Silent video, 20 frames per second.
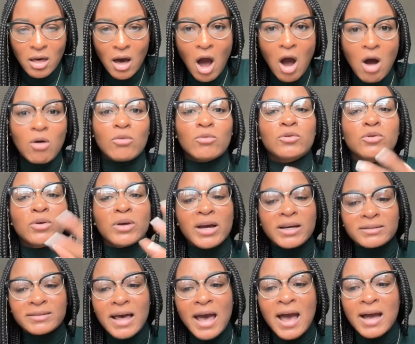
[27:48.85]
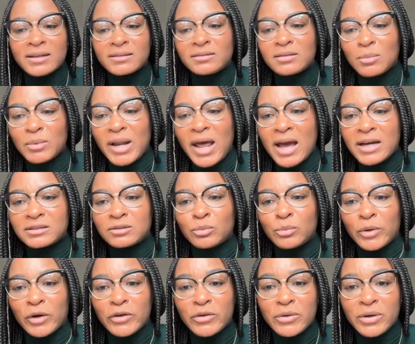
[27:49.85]
oh, you guys asked, someone asked
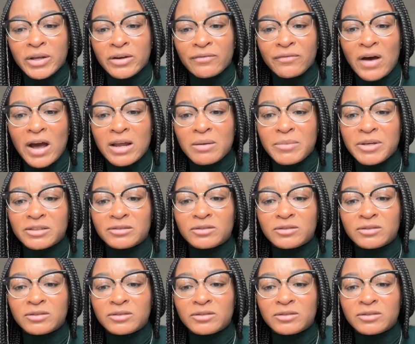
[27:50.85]
where you can find me.